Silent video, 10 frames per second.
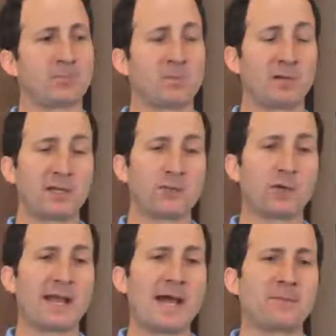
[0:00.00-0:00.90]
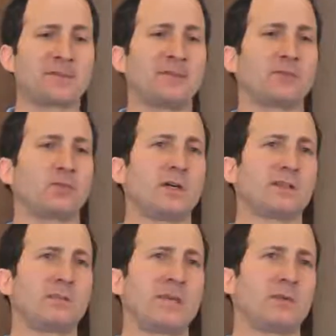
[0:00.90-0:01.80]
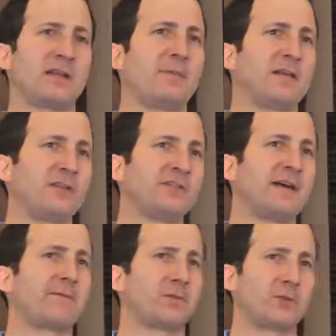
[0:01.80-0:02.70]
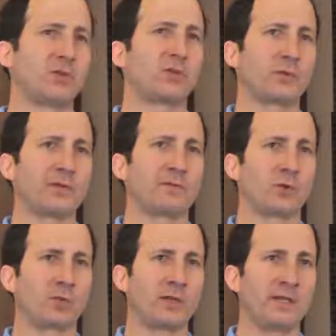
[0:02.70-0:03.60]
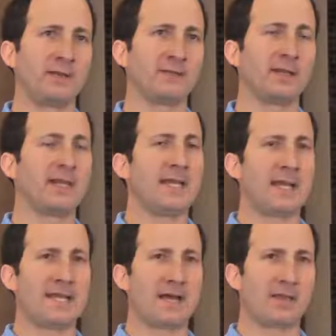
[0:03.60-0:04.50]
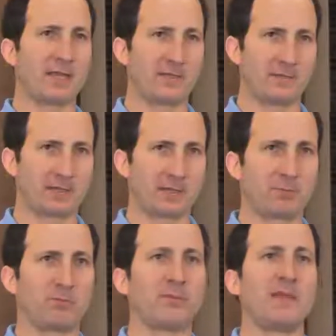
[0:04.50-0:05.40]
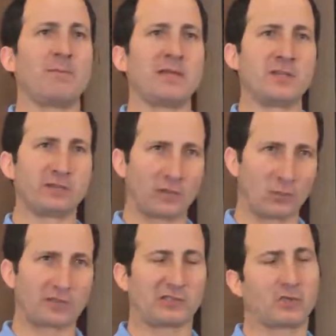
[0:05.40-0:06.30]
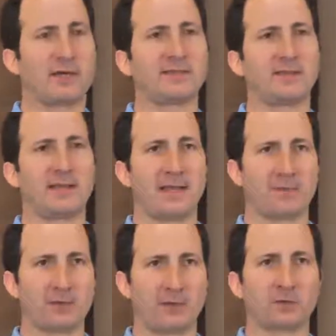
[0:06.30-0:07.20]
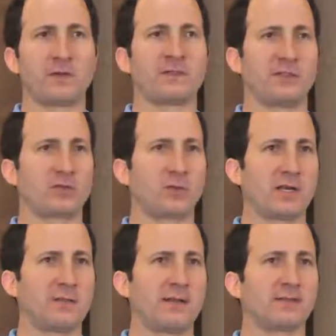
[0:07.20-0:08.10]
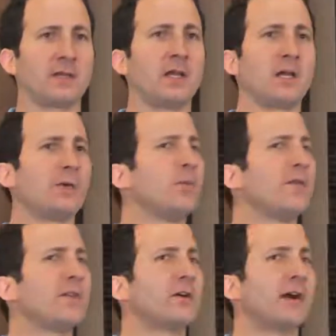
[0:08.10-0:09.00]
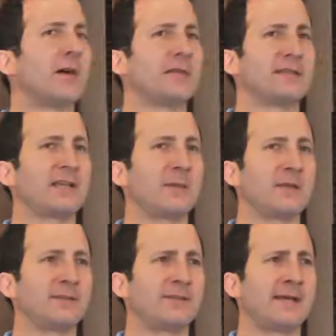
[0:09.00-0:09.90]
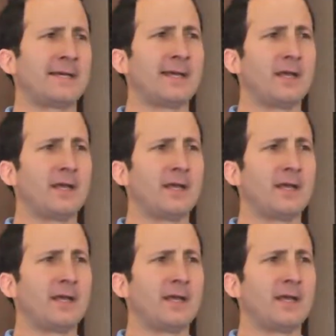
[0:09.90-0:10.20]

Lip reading: But what happens is once people have been using that for 2, 3, 4 weeks, and now they've been using it 1 or 2 a day for those 15 or 20 minutes, what they'll commonly tell me is that